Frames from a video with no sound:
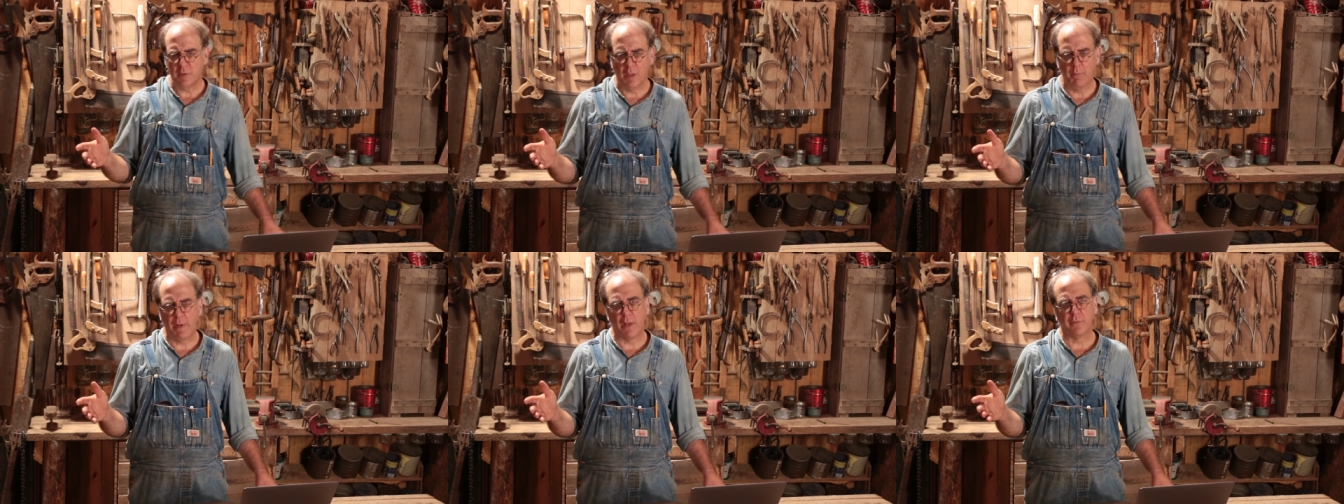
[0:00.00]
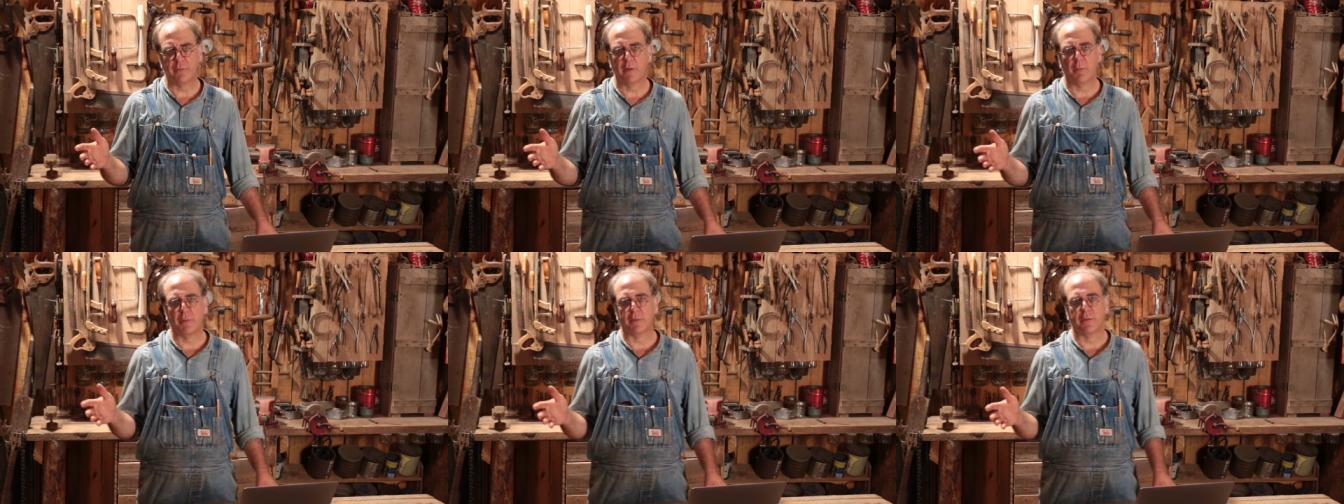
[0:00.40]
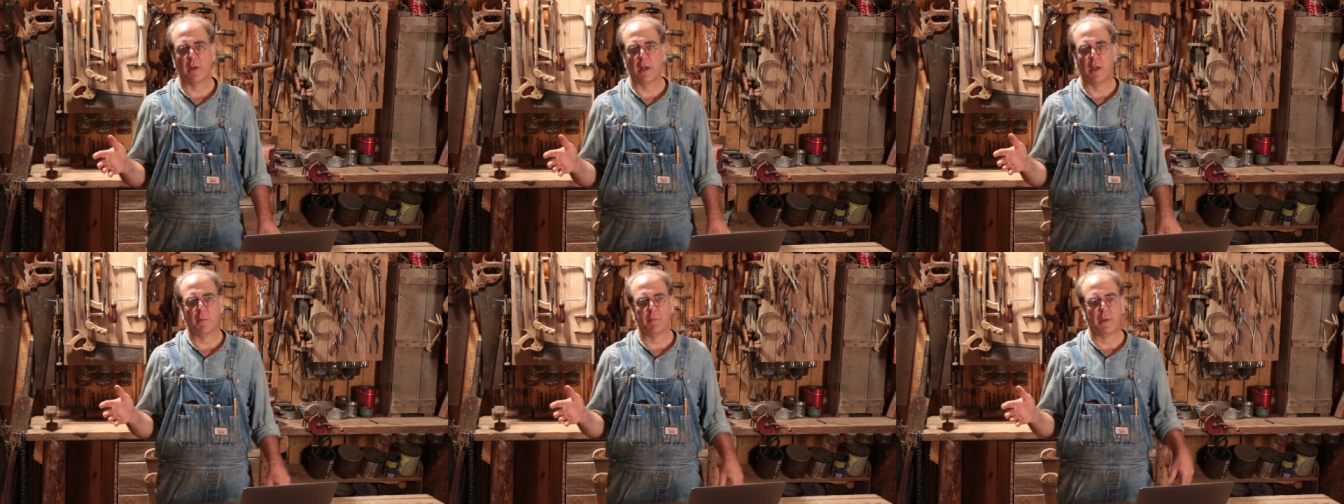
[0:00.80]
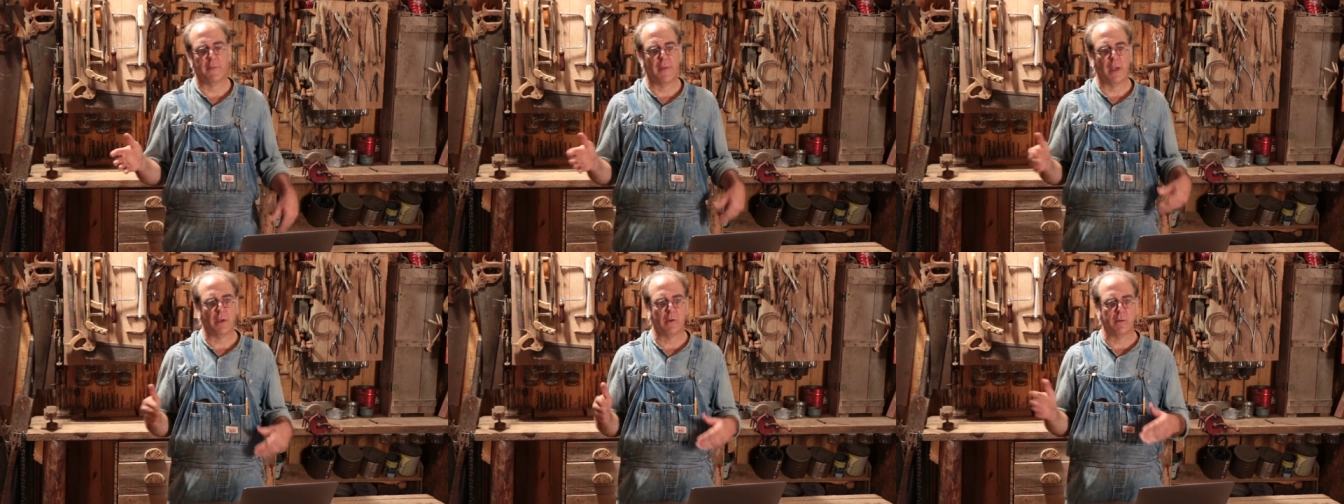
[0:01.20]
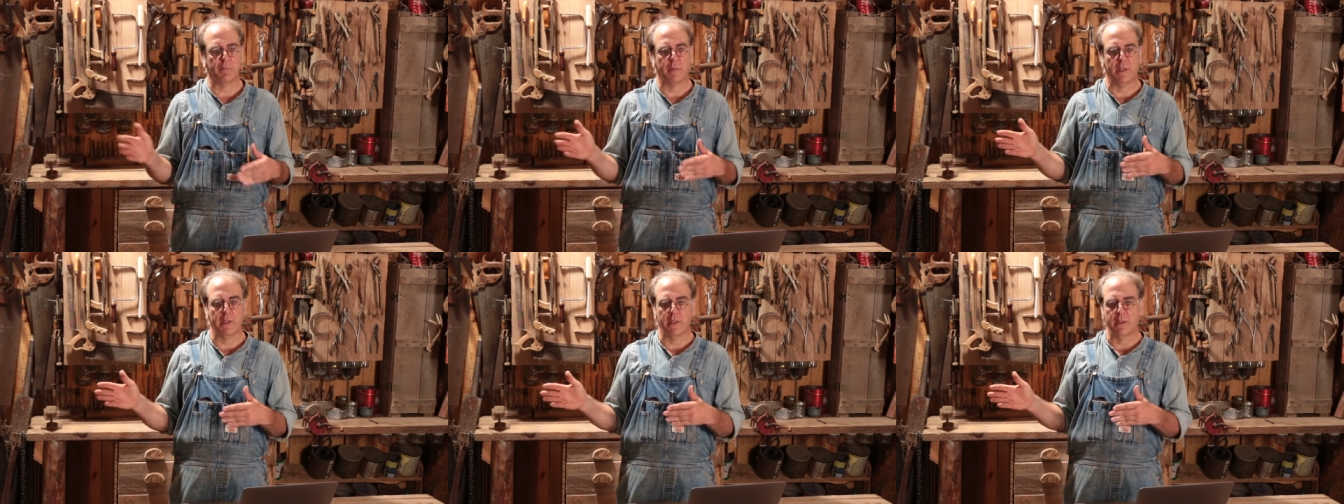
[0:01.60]
about supper time, and that could
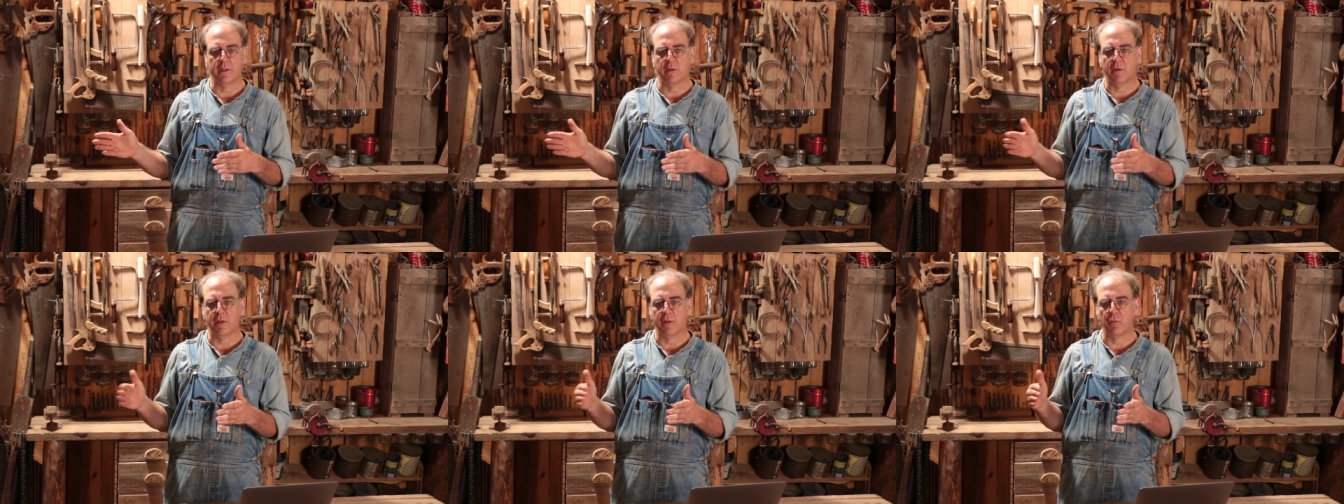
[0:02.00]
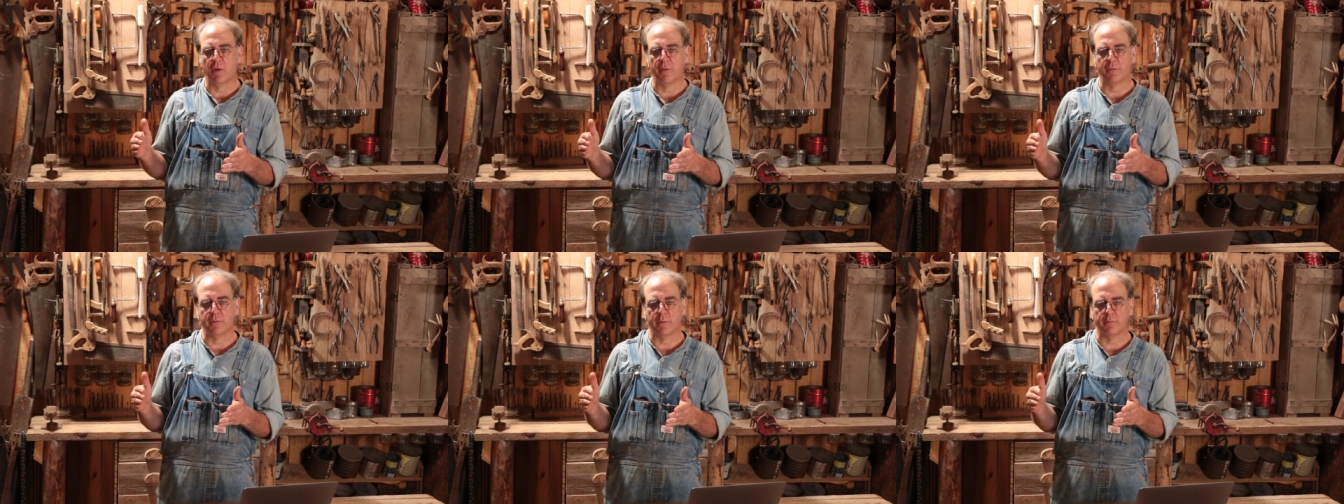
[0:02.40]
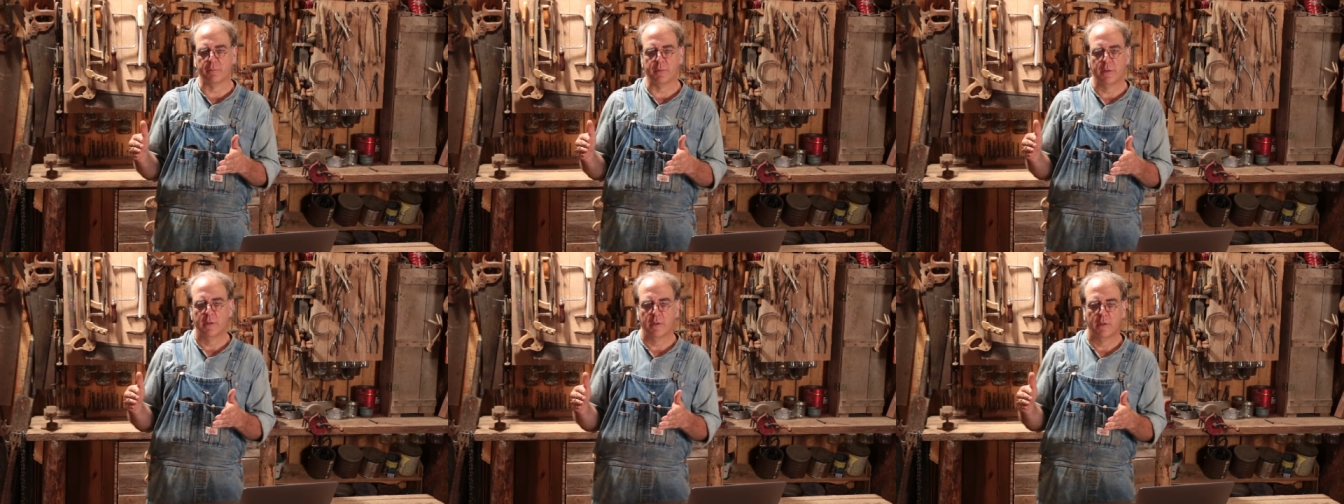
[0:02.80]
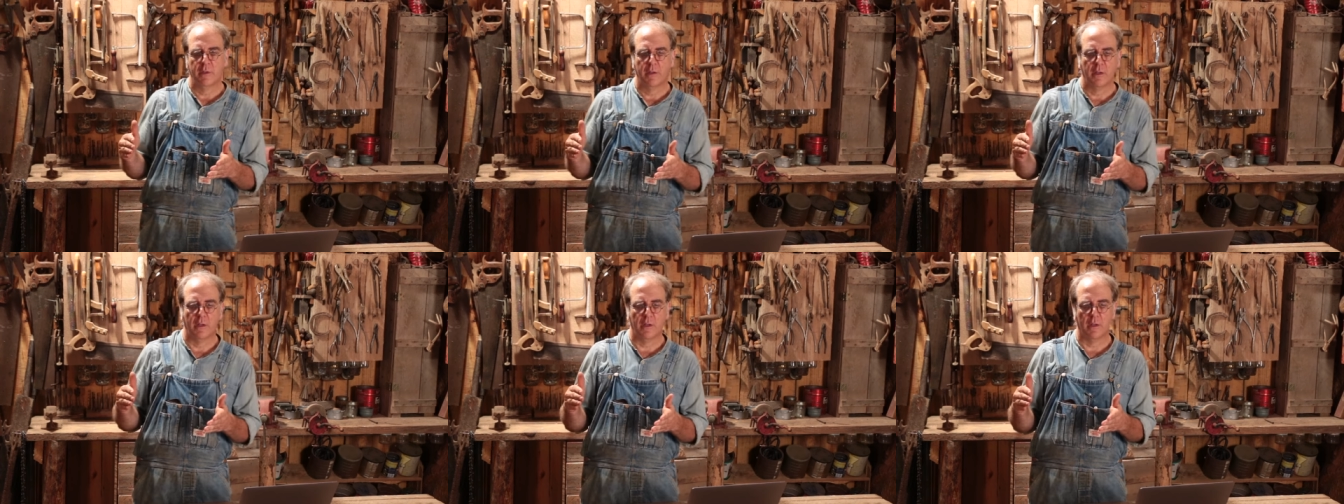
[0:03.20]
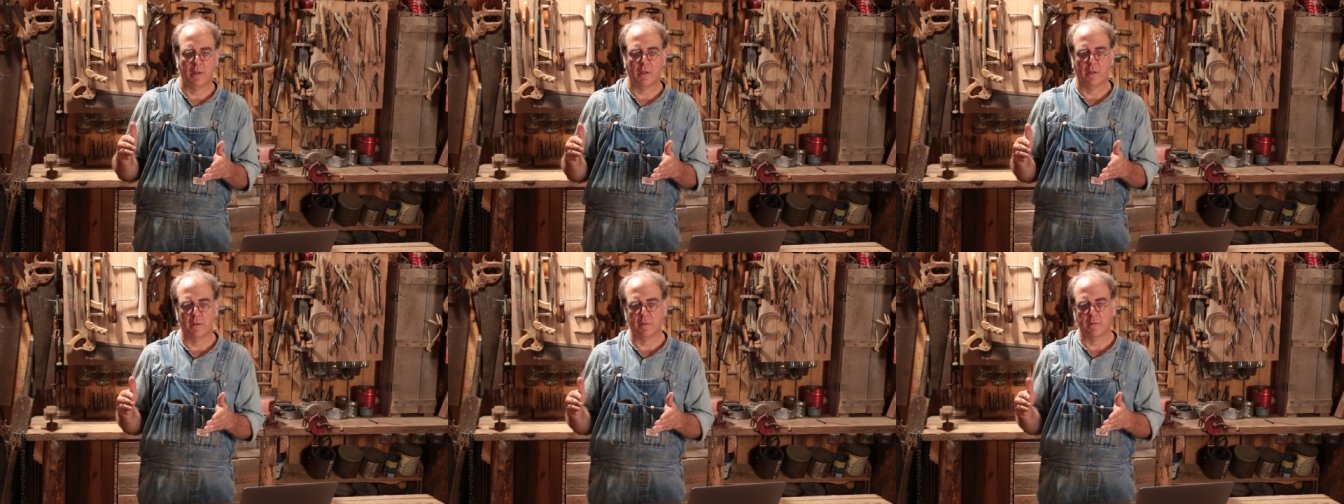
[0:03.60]
be you know anywhere from
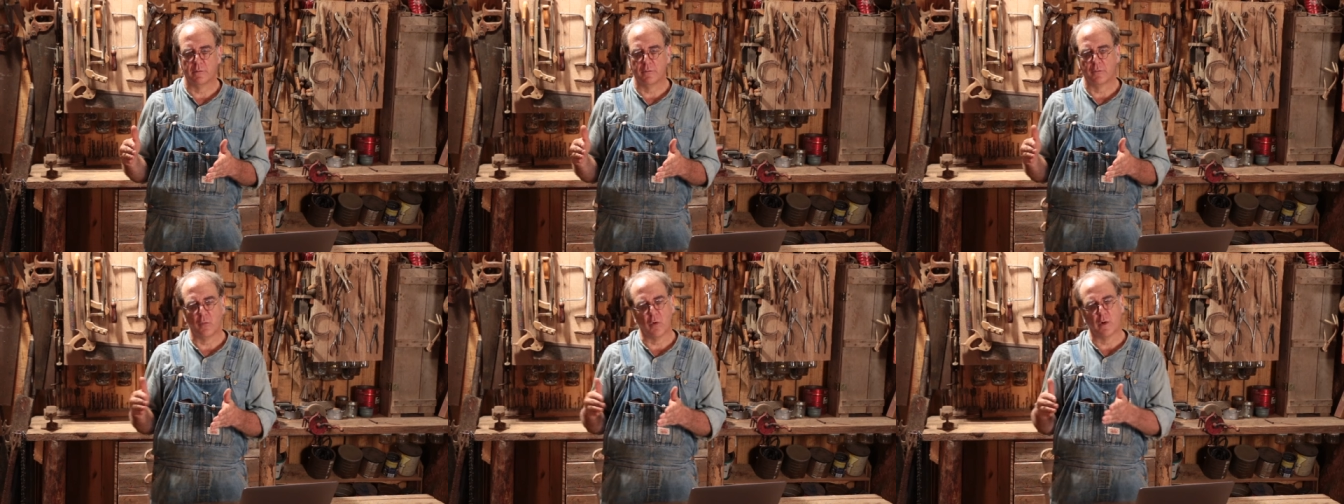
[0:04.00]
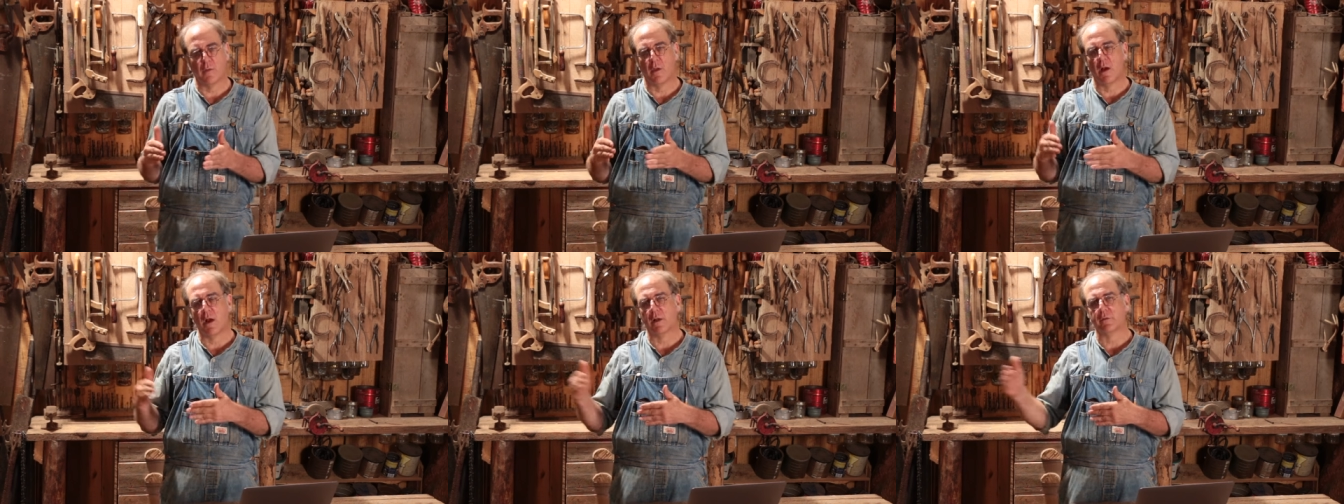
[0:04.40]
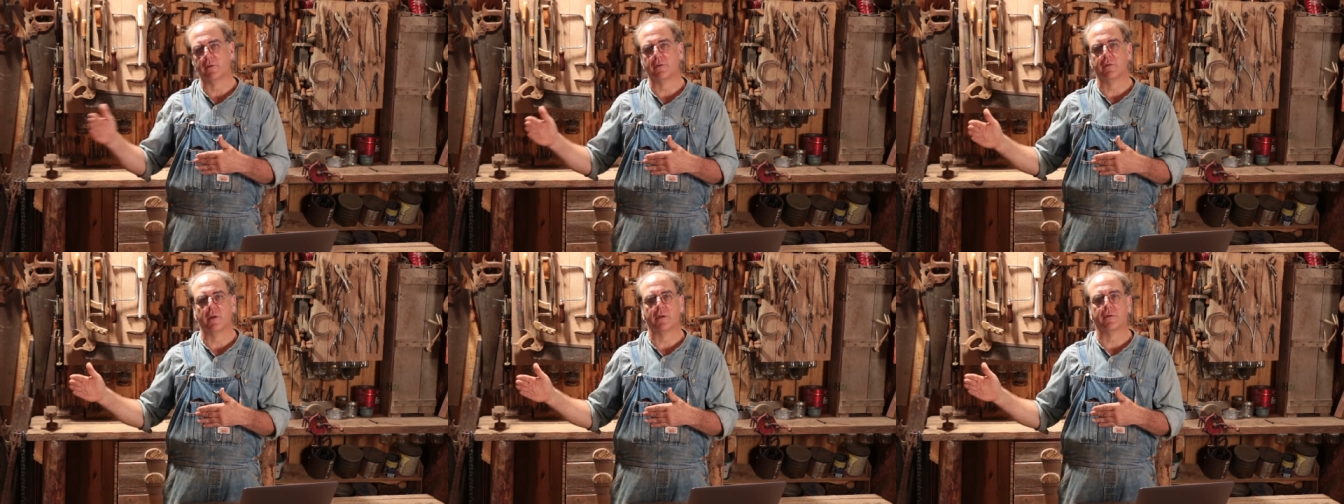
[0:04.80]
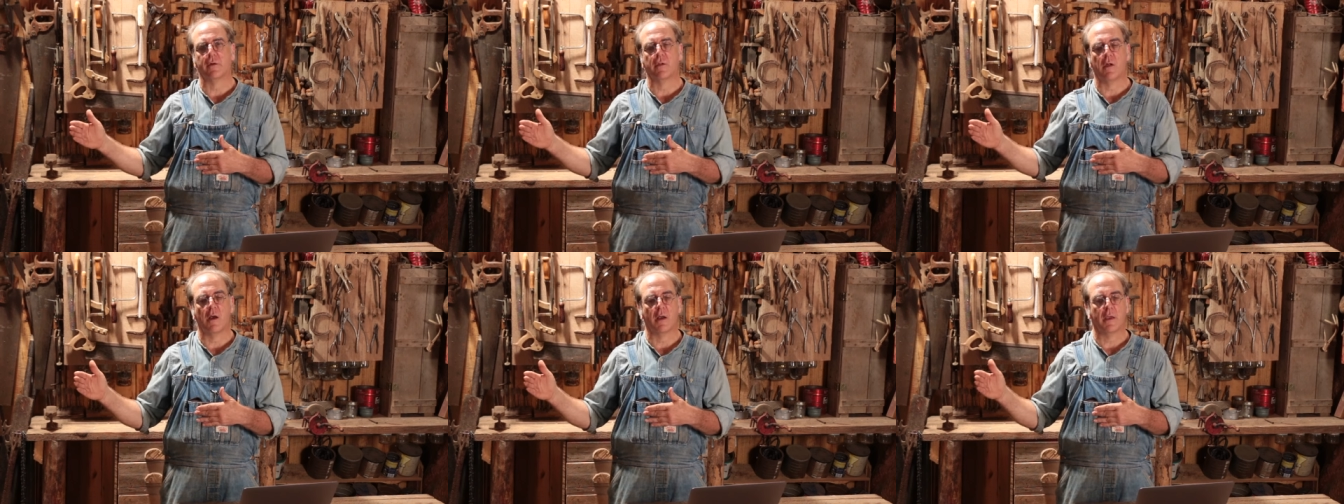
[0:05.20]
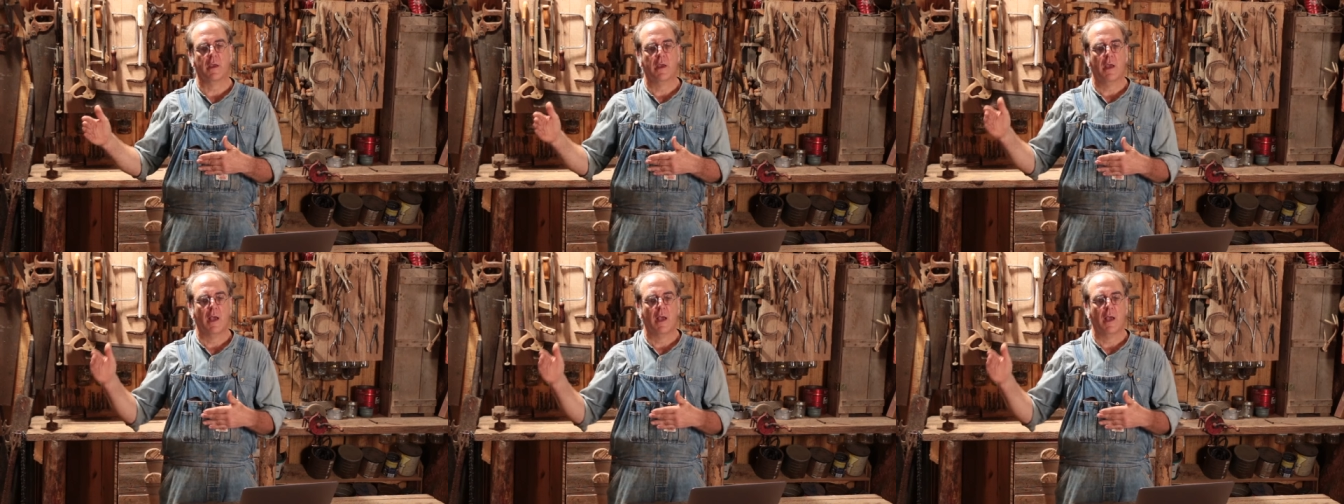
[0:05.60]
uh, four o'clock to six o'clock.